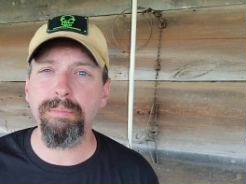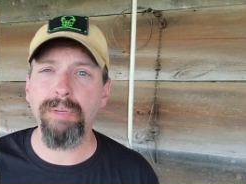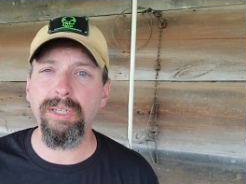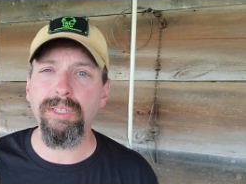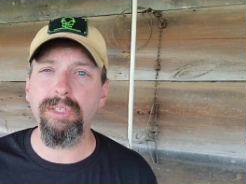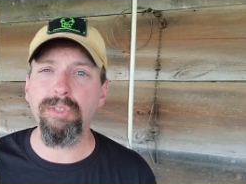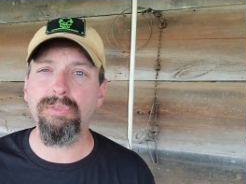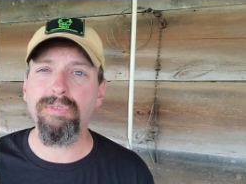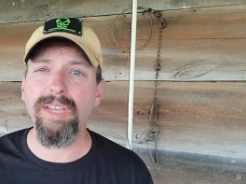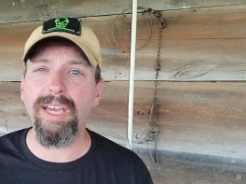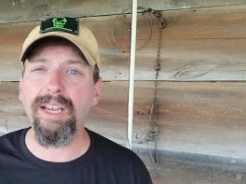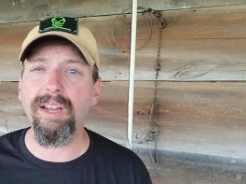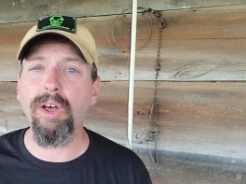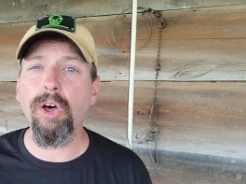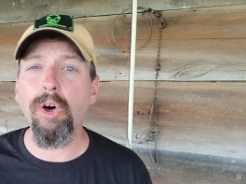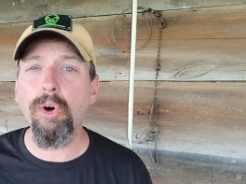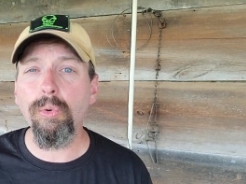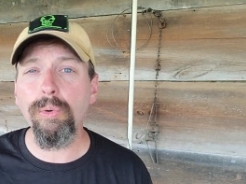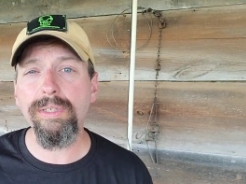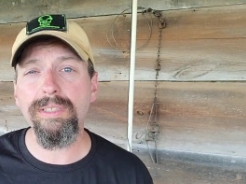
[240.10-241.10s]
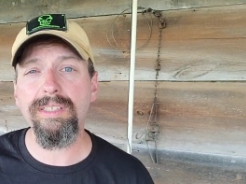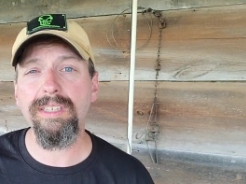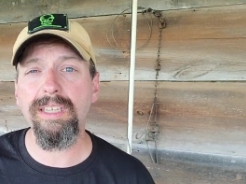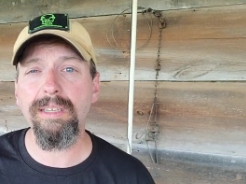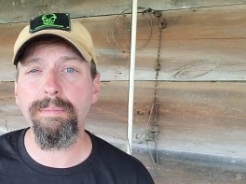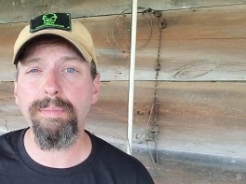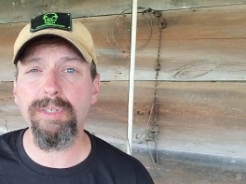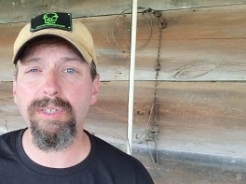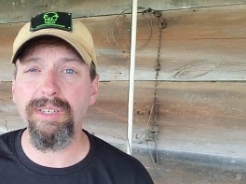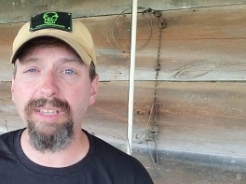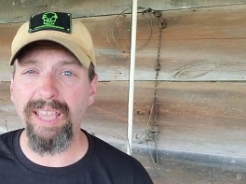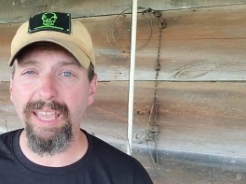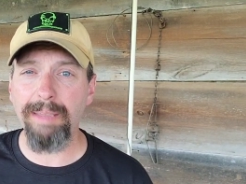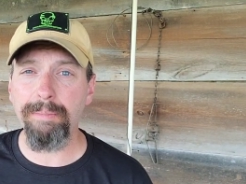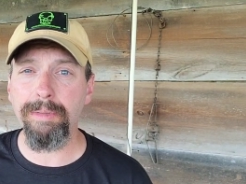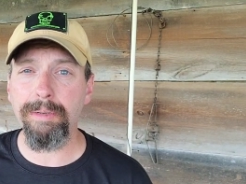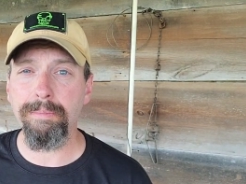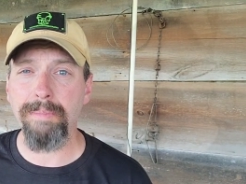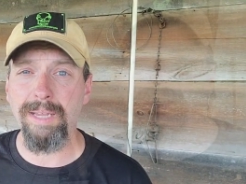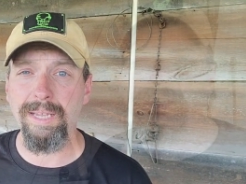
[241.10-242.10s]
but you've got to always keep your game in